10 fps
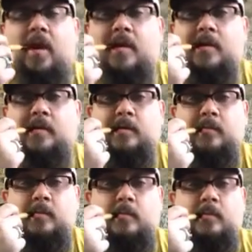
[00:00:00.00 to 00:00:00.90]

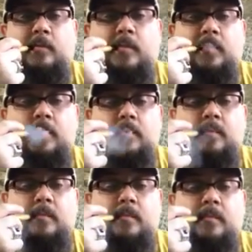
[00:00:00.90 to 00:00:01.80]

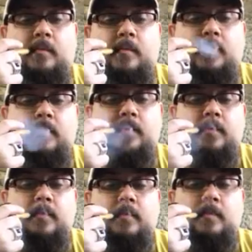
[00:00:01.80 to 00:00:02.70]

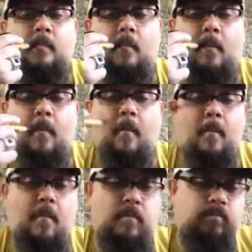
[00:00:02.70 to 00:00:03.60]

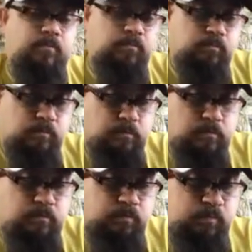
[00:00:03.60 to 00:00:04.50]

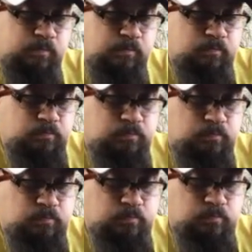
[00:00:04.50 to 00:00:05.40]

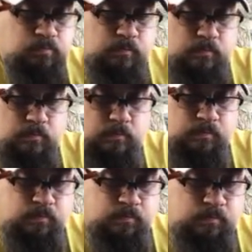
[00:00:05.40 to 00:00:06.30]

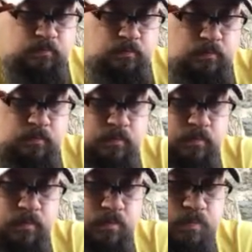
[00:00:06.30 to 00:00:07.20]

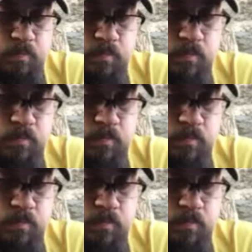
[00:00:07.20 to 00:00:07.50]
Nobody speaks.